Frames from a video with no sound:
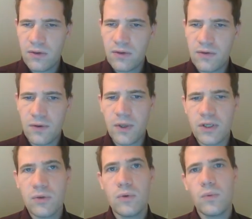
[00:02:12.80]
So
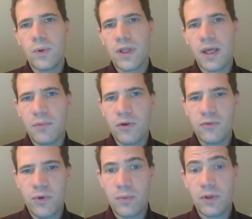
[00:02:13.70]
what you will get most
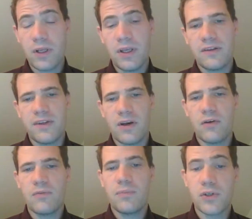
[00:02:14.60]
frequently instead
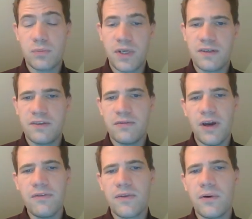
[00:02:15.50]
of bishop takes
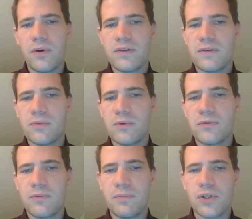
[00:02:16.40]
d5, though, is the move
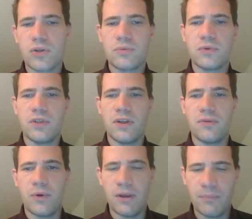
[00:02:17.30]
bishop to
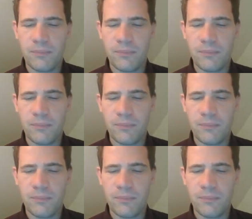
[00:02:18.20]
d3.